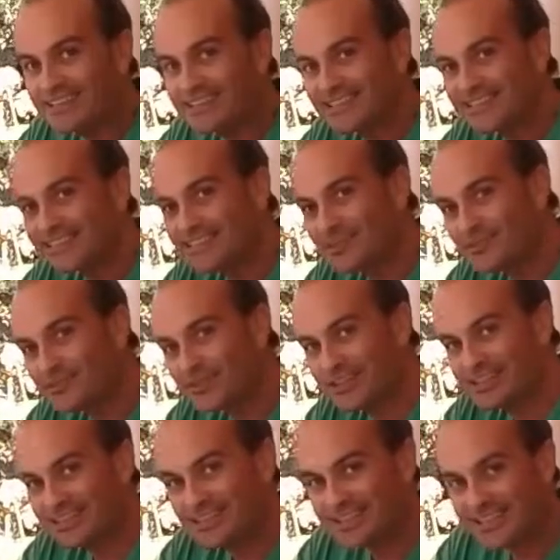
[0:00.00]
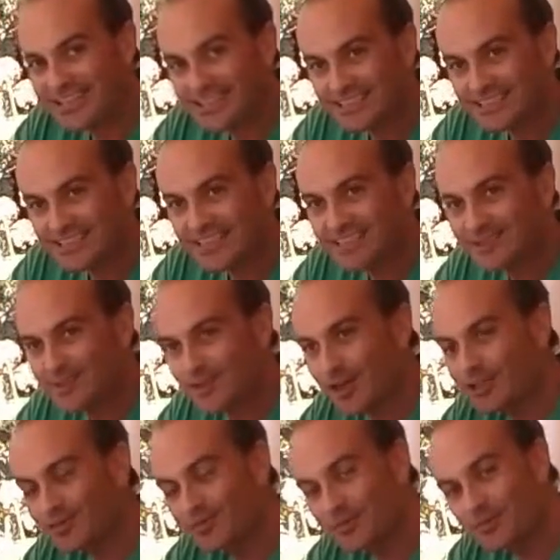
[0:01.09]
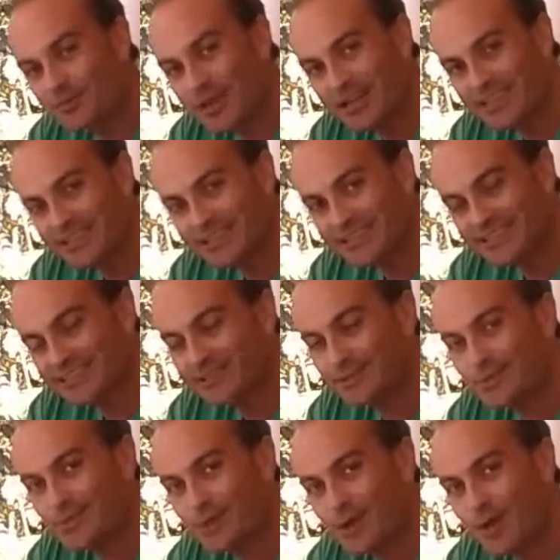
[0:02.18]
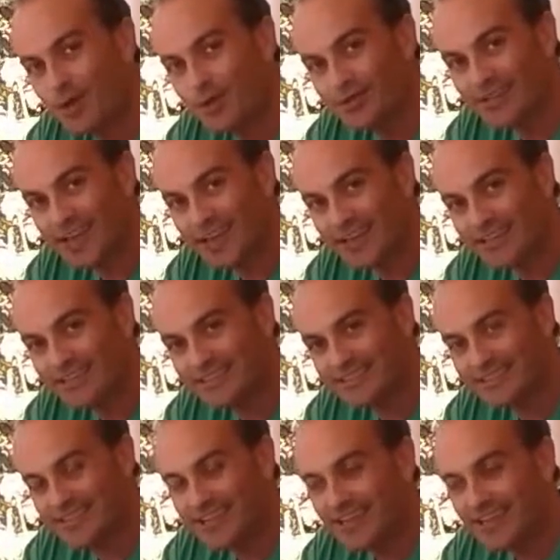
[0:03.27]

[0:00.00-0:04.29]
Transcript: these differences, these transformations to the old text.